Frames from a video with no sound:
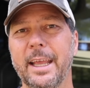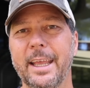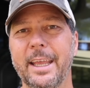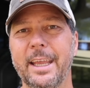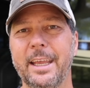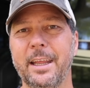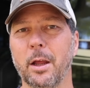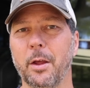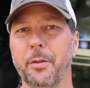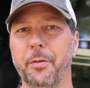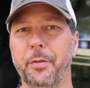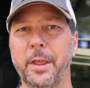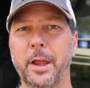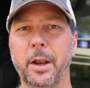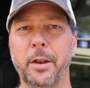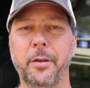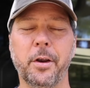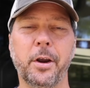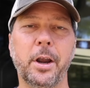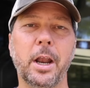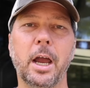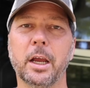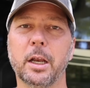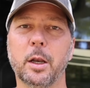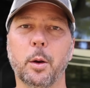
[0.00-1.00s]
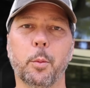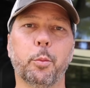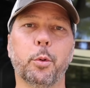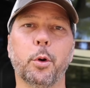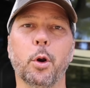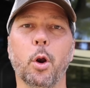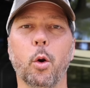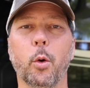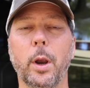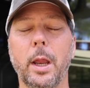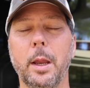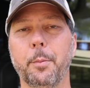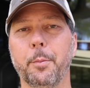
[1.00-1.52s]
you know, they're not going to
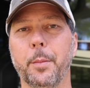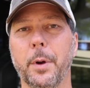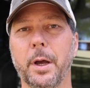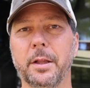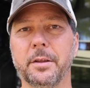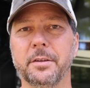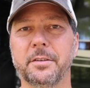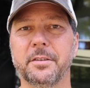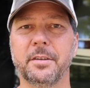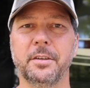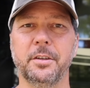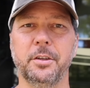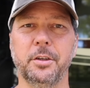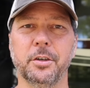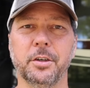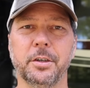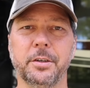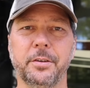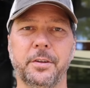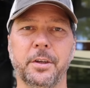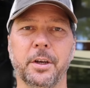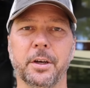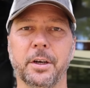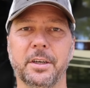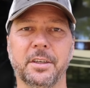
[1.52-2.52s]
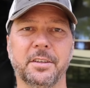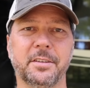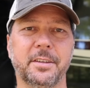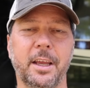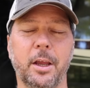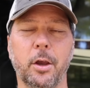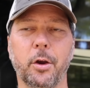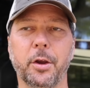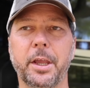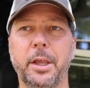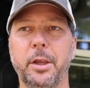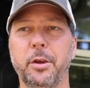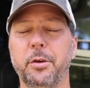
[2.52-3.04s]
prorate months. They're going to say,
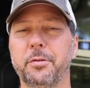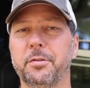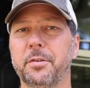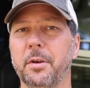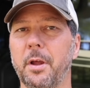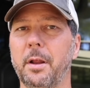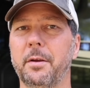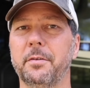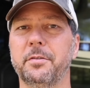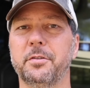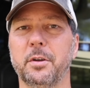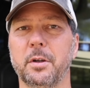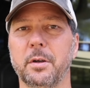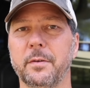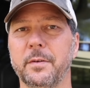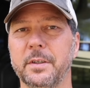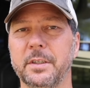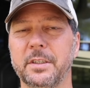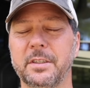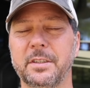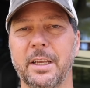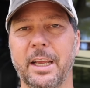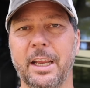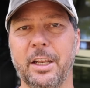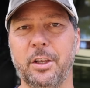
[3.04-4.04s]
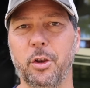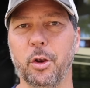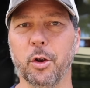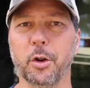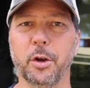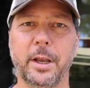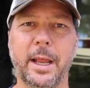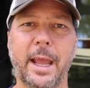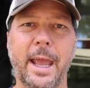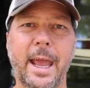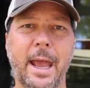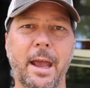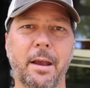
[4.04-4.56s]
okay, you shut off service and you're
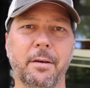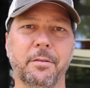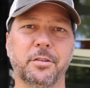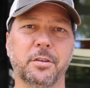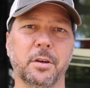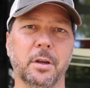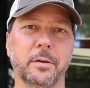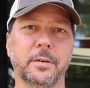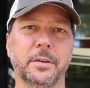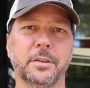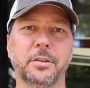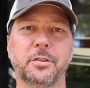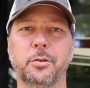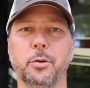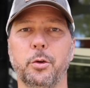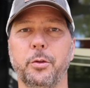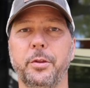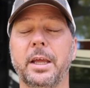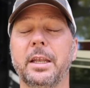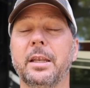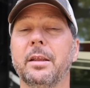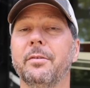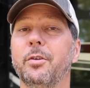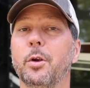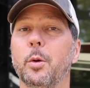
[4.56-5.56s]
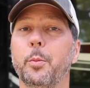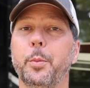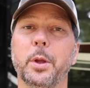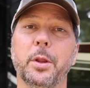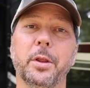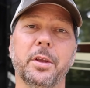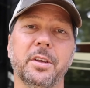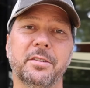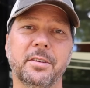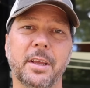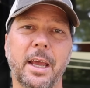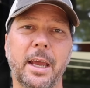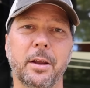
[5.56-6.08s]
going to have service through the end of your
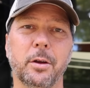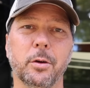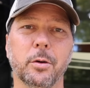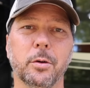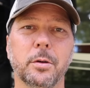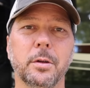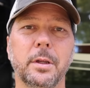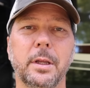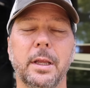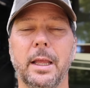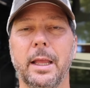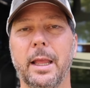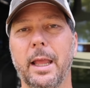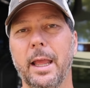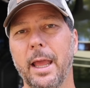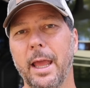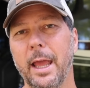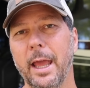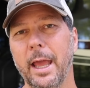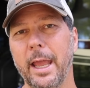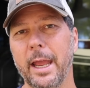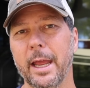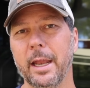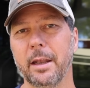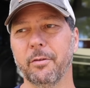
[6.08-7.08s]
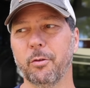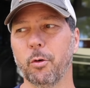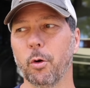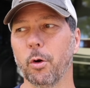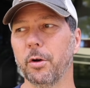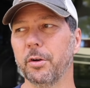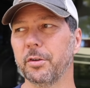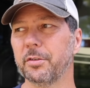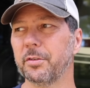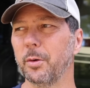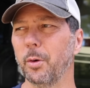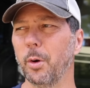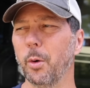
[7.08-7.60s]
billing cycle. And of
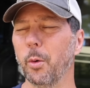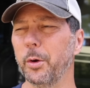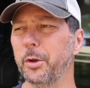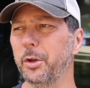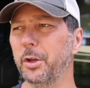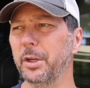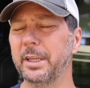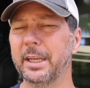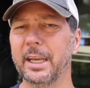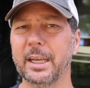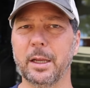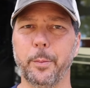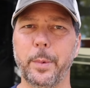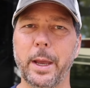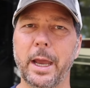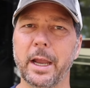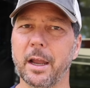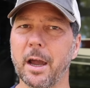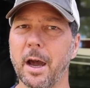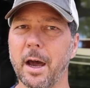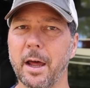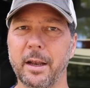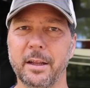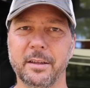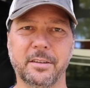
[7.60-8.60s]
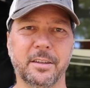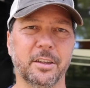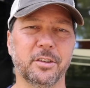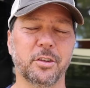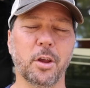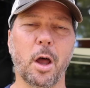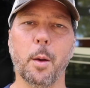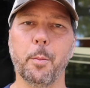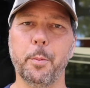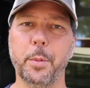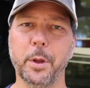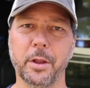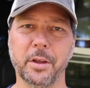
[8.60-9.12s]
course, when you kick it back on, it's
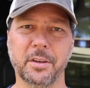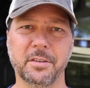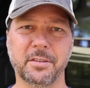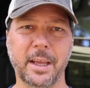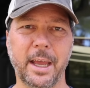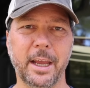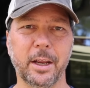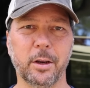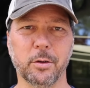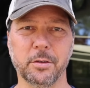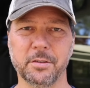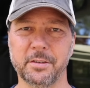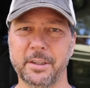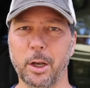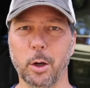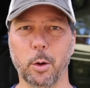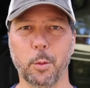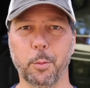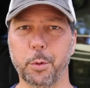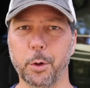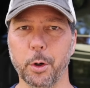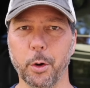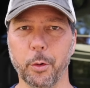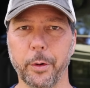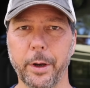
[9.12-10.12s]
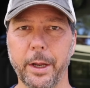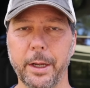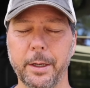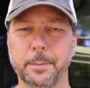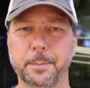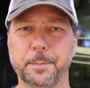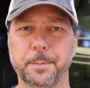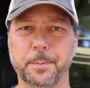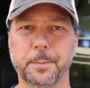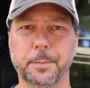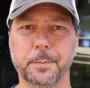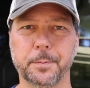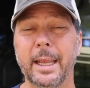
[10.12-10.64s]
all billing cycles. They don't prorate.
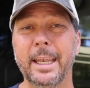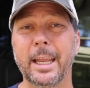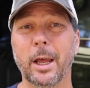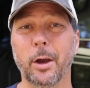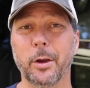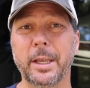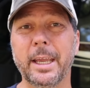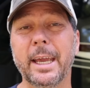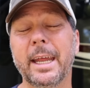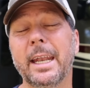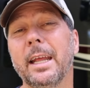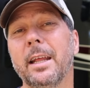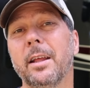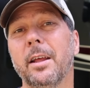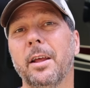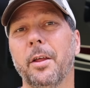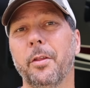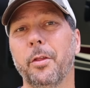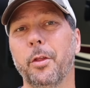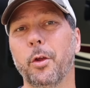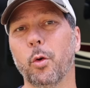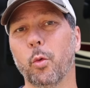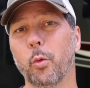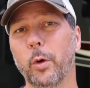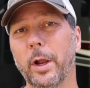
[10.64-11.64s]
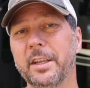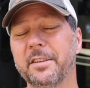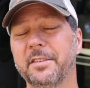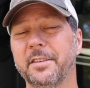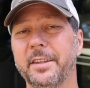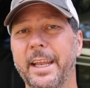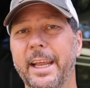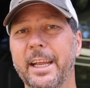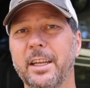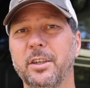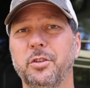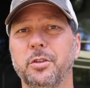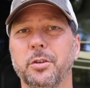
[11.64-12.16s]
Now, getting the
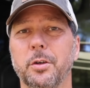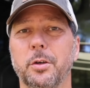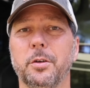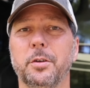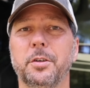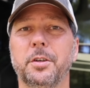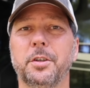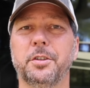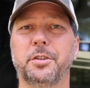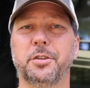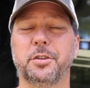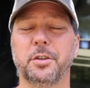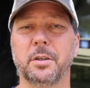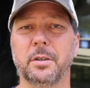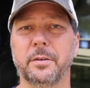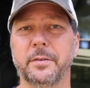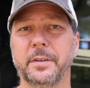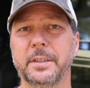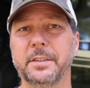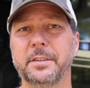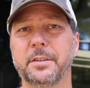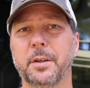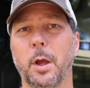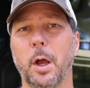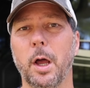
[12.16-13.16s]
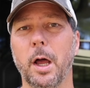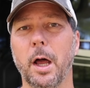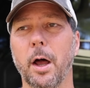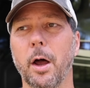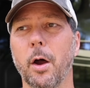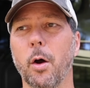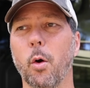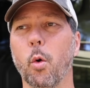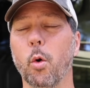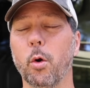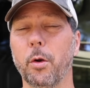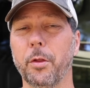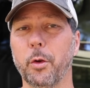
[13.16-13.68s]
residential service
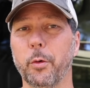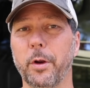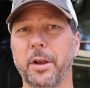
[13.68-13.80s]
or the